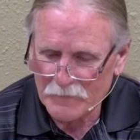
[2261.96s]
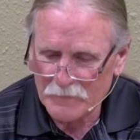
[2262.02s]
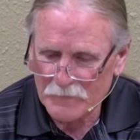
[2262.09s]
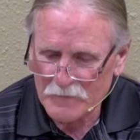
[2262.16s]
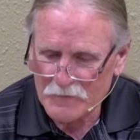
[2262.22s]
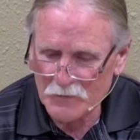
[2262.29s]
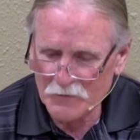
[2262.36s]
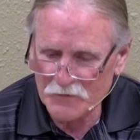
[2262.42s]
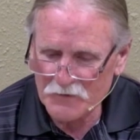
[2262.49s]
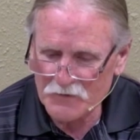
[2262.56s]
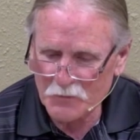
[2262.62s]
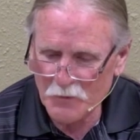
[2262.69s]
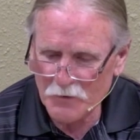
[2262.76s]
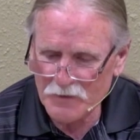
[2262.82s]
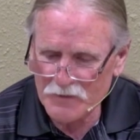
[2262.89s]
So in the
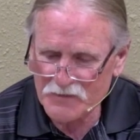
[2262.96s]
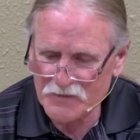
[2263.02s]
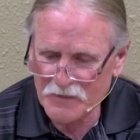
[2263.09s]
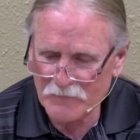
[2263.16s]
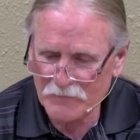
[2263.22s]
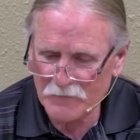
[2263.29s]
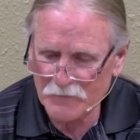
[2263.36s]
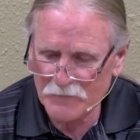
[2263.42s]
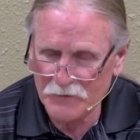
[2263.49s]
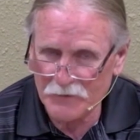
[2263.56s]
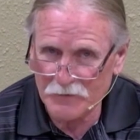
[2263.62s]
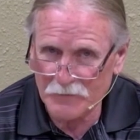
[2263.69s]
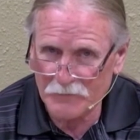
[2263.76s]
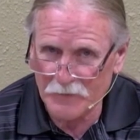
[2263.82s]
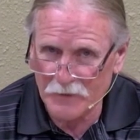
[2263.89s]
27th
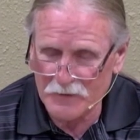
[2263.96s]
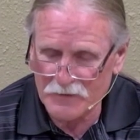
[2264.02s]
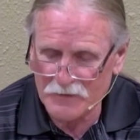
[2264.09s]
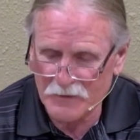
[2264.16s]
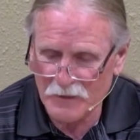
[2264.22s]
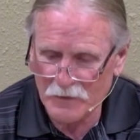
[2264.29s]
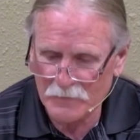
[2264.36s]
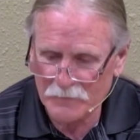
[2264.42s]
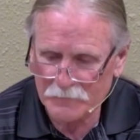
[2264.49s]
year of Asa,